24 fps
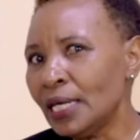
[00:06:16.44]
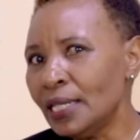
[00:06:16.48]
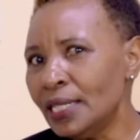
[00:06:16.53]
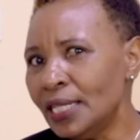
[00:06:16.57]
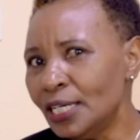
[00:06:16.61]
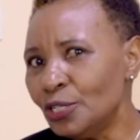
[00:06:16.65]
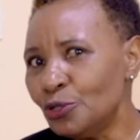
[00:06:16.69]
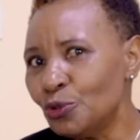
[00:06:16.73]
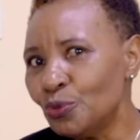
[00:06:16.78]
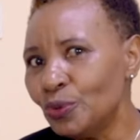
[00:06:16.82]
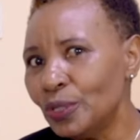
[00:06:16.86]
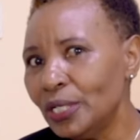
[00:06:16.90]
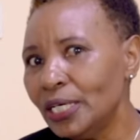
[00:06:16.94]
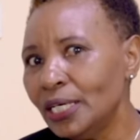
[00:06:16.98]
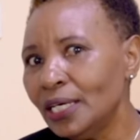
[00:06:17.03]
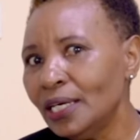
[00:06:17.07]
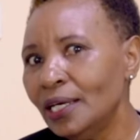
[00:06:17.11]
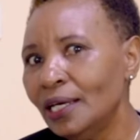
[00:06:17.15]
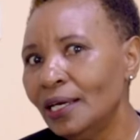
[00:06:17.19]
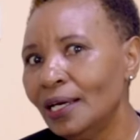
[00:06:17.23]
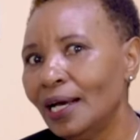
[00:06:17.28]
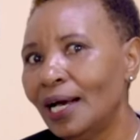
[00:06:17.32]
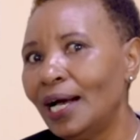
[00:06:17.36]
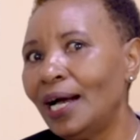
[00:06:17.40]
that
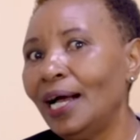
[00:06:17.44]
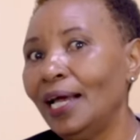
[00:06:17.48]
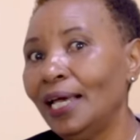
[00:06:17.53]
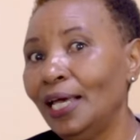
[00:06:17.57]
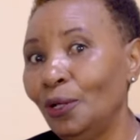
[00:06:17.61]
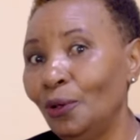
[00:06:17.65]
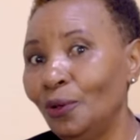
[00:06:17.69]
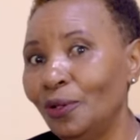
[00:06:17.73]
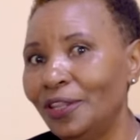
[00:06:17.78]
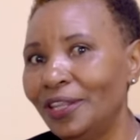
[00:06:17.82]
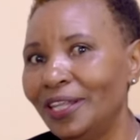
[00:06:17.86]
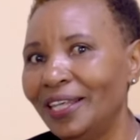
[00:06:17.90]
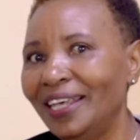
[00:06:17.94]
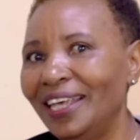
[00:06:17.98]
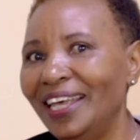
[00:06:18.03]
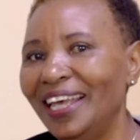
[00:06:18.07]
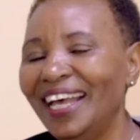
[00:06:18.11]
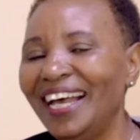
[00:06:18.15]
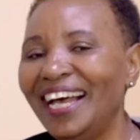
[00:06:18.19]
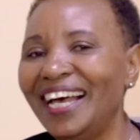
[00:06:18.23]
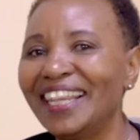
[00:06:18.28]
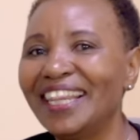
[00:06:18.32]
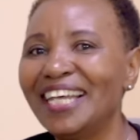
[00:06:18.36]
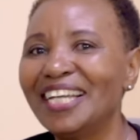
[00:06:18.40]
we are healthy.
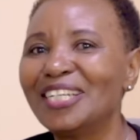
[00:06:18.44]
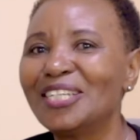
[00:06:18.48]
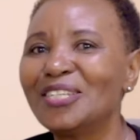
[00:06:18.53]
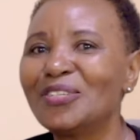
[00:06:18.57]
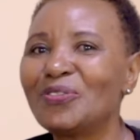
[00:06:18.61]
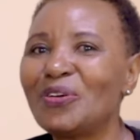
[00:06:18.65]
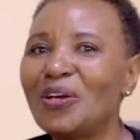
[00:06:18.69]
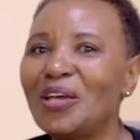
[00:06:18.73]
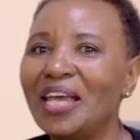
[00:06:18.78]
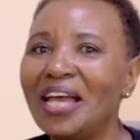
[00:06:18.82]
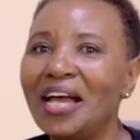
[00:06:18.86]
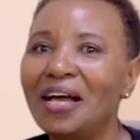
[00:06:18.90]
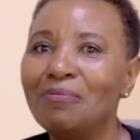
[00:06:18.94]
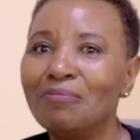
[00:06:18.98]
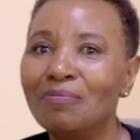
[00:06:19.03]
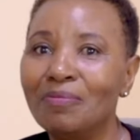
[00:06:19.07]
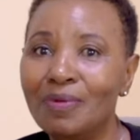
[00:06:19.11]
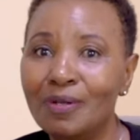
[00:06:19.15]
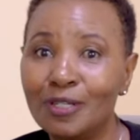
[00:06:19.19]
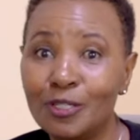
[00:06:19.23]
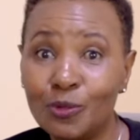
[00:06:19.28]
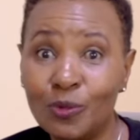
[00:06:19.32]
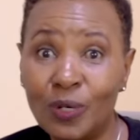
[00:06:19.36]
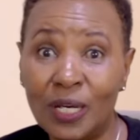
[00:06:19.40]
And that is why
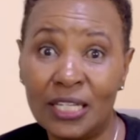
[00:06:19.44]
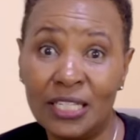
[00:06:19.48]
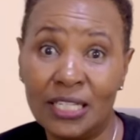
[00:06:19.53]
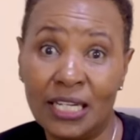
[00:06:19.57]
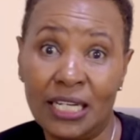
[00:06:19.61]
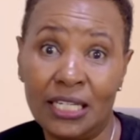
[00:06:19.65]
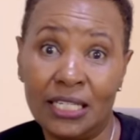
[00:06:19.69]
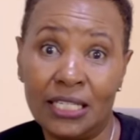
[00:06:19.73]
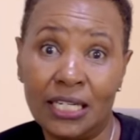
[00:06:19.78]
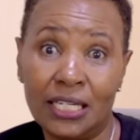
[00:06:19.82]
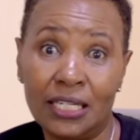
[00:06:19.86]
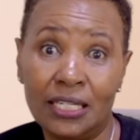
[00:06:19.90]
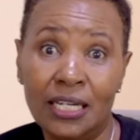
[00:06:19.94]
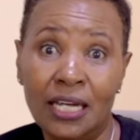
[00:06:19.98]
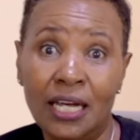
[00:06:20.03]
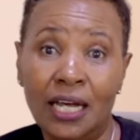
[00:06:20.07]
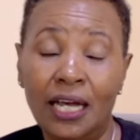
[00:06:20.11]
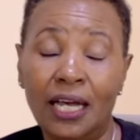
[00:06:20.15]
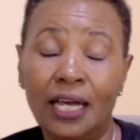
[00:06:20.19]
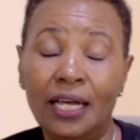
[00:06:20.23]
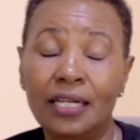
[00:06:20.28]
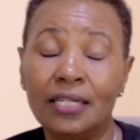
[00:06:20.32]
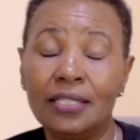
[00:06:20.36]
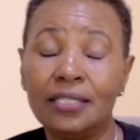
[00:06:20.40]
I'm so excited
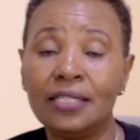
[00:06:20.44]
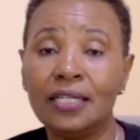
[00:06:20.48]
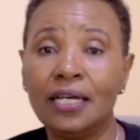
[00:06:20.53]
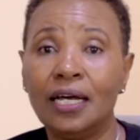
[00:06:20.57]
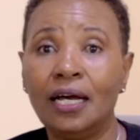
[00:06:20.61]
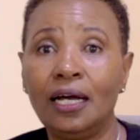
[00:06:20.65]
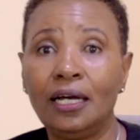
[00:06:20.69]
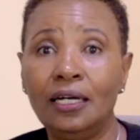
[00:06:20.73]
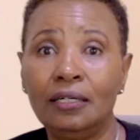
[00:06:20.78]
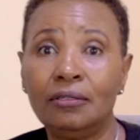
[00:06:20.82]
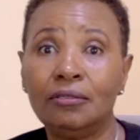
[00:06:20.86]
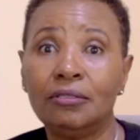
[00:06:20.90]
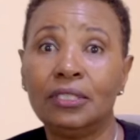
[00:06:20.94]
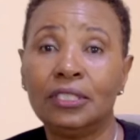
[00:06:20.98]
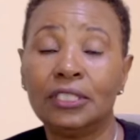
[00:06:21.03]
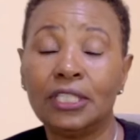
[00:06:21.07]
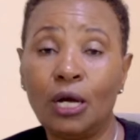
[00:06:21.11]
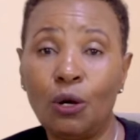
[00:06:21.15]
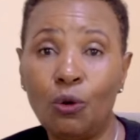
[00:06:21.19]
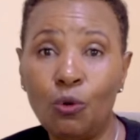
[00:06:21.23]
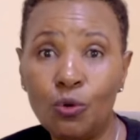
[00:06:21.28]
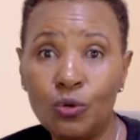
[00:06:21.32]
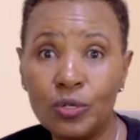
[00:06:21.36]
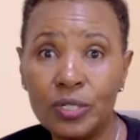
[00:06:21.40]
as a
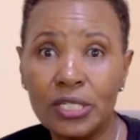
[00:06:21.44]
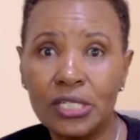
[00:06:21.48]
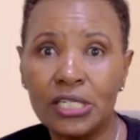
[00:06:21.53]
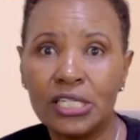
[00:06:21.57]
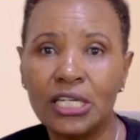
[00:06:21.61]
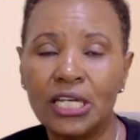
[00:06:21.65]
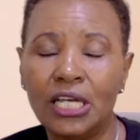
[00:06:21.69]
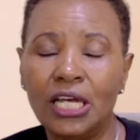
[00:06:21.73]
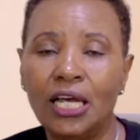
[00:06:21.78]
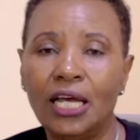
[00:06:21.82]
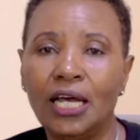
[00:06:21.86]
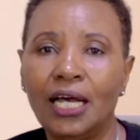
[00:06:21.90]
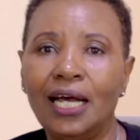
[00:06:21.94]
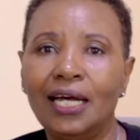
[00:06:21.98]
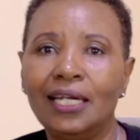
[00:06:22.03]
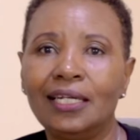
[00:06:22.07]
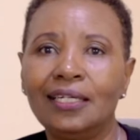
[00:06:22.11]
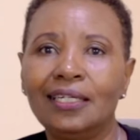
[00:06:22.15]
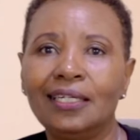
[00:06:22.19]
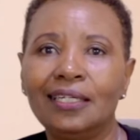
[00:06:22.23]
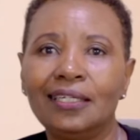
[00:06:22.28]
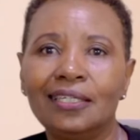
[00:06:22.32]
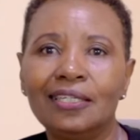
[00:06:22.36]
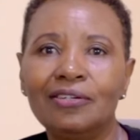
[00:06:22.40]
host
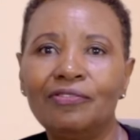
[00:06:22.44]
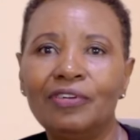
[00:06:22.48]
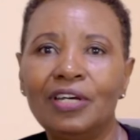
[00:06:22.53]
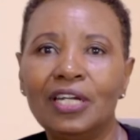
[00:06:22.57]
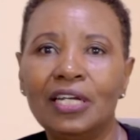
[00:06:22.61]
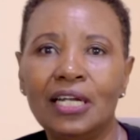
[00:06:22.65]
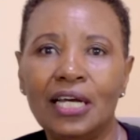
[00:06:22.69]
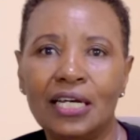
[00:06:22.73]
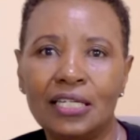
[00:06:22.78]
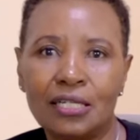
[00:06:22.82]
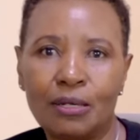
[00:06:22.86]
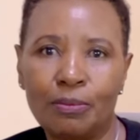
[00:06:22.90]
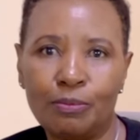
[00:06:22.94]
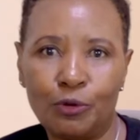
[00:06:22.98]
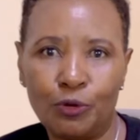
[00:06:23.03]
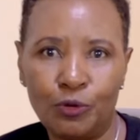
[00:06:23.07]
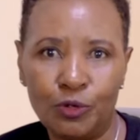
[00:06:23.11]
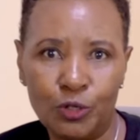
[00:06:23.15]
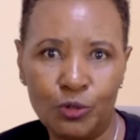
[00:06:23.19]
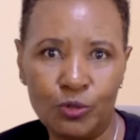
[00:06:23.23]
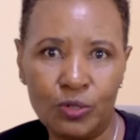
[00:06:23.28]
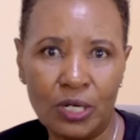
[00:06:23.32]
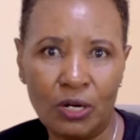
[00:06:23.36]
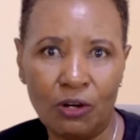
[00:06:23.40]
and even as a
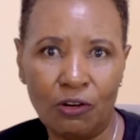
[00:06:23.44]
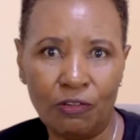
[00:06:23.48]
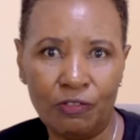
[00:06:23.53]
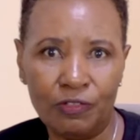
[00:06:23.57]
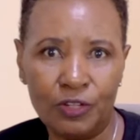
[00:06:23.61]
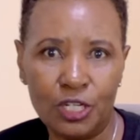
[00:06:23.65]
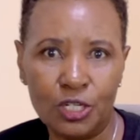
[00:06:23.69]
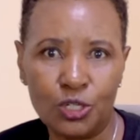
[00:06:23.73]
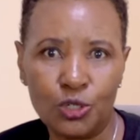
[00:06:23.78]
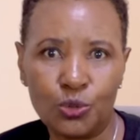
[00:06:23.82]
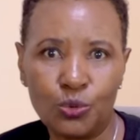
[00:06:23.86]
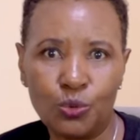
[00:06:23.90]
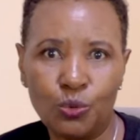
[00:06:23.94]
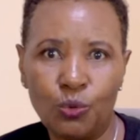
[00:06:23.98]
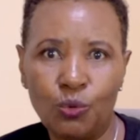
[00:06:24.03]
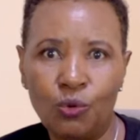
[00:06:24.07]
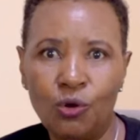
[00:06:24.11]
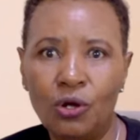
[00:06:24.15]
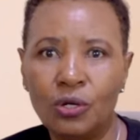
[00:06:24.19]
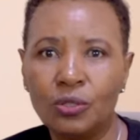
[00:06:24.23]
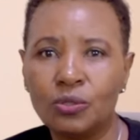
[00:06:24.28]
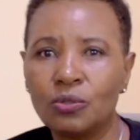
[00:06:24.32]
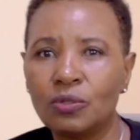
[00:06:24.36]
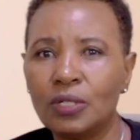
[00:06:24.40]
producer of this
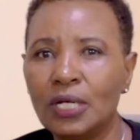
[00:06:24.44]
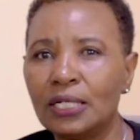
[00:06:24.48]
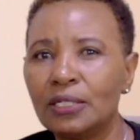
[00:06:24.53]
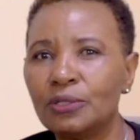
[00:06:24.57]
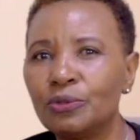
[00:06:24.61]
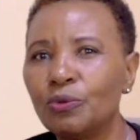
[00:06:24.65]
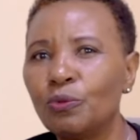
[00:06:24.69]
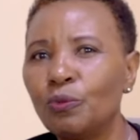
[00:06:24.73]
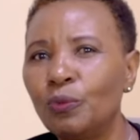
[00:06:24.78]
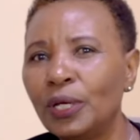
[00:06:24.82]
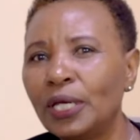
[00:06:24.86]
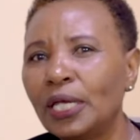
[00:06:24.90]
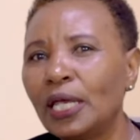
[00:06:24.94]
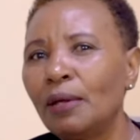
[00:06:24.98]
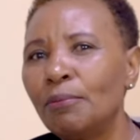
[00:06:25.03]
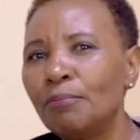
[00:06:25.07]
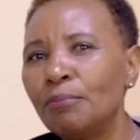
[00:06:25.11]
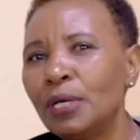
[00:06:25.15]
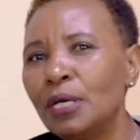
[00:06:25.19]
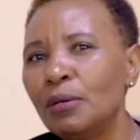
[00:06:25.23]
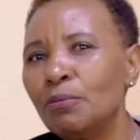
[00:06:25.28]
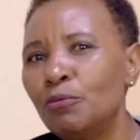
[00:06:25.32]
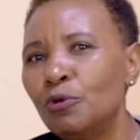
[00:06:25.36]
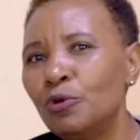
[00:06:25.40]
show, so that we
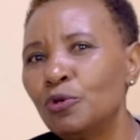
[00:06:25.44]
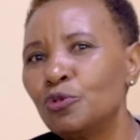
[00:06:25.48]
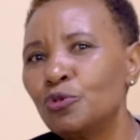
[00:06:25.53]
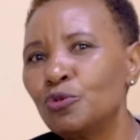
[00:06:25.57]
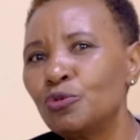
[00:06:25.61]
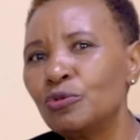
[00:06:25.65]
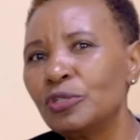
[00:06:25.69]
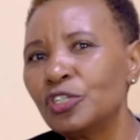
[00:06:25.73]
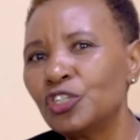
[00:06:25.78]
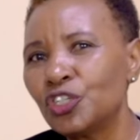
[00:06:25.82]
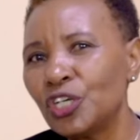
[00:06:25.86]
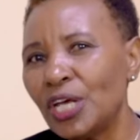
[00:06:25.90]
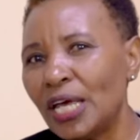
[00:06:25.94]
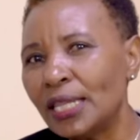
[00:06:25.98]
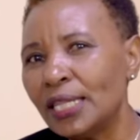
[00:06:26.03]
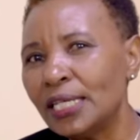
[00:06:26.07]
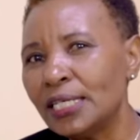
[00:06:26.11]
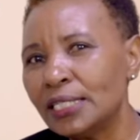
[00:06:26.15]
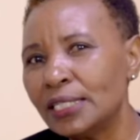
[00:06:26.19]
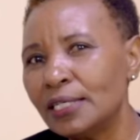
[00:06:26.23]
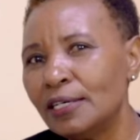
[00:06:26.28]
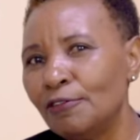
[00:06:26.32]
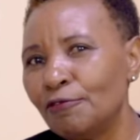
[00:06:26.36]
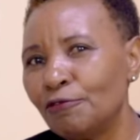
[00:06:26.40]
can be able to share
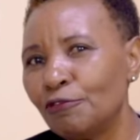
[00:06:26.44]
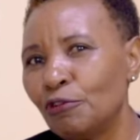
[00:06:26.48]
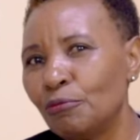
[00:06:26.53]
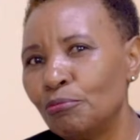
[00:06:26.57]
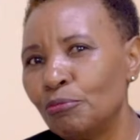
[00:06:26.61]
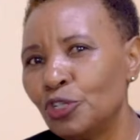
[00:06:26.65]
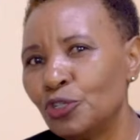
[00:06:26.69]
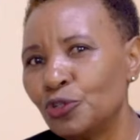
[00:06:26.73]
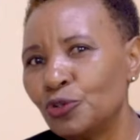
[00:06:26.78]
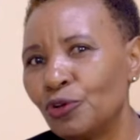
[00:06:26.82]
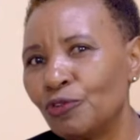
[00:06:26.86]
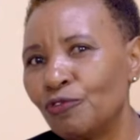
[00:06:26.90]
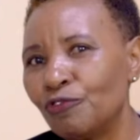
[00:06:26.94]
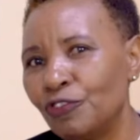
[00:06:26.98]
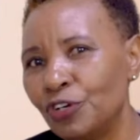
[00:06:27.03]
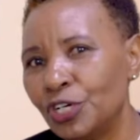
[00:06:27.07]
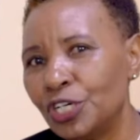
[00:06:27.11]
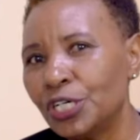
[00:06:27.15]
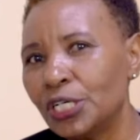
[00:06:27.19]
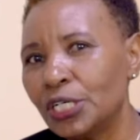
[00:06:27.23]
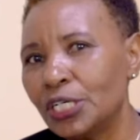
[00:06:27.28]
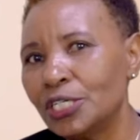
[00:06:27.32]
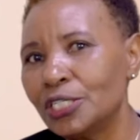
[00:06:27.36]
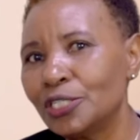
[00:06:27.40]
this information,
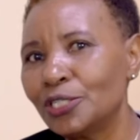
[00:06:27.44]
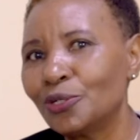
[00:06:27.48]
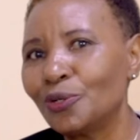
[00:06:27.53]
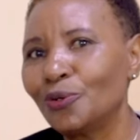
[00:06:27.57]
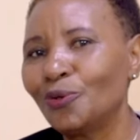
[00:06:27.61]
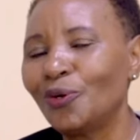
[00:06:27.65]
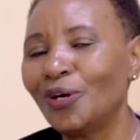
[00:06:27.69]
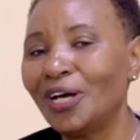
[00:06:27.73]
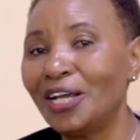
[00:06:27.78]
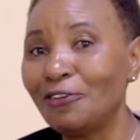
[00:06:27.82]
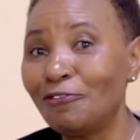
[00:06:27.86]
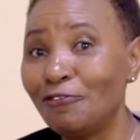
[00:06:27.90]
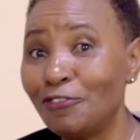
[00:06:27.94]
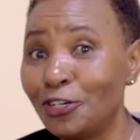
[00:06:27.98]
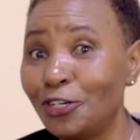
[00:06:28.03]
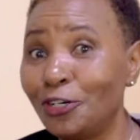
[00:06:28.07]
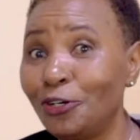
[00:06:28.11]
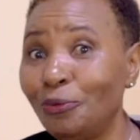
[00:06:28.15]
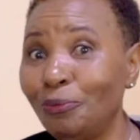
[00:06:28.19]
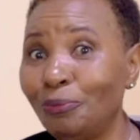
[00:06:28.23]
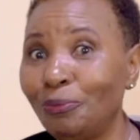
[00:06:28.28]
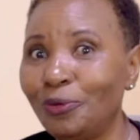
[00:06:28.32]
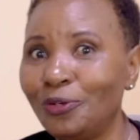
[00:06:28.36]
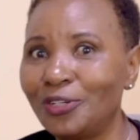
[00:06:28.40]
very critical and
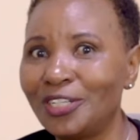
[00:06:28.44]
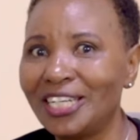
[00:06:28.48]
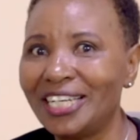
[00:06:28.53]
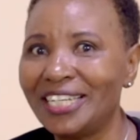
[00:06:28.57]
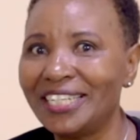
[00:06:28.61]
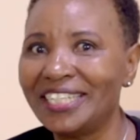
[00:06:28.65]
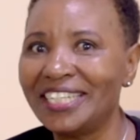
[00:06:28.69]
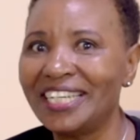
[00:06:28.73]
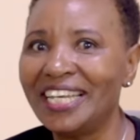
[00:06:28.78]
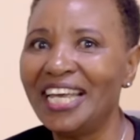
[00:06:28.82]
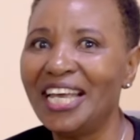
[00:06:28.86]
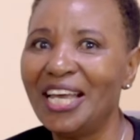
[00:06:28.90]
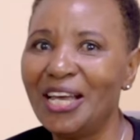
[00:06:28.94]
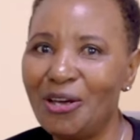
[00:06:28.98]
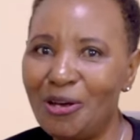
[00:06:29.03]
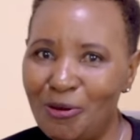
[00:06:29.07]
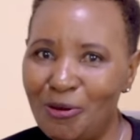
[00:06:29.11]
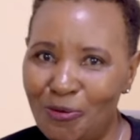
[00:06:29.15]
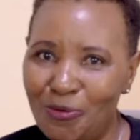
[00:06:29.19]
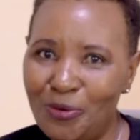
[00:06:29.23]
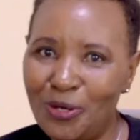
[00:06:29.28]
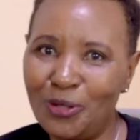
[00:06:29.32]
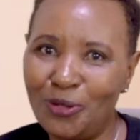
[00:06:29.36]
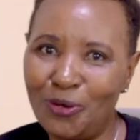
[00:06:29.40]
very important,
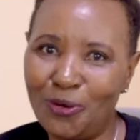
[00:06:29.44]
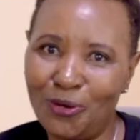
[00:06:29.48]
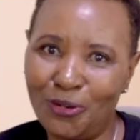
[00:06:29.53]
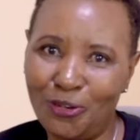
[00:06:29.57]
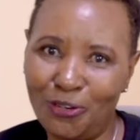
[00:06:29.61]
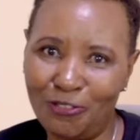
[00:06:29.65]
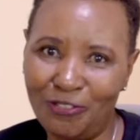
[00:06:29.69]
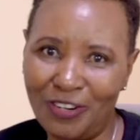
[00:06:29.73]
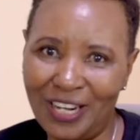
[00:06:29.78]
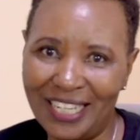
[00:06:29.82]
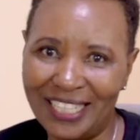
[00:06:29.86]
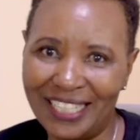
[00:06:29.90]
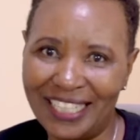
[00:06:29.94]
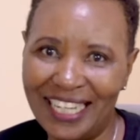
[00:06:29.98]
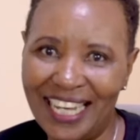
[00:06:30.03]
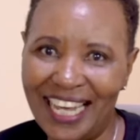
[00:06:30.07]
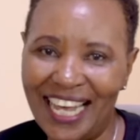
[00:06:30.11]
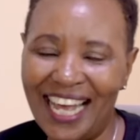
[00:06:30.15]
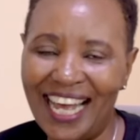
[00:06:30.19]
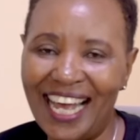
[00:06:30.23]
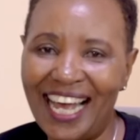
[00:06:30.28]
with all of us.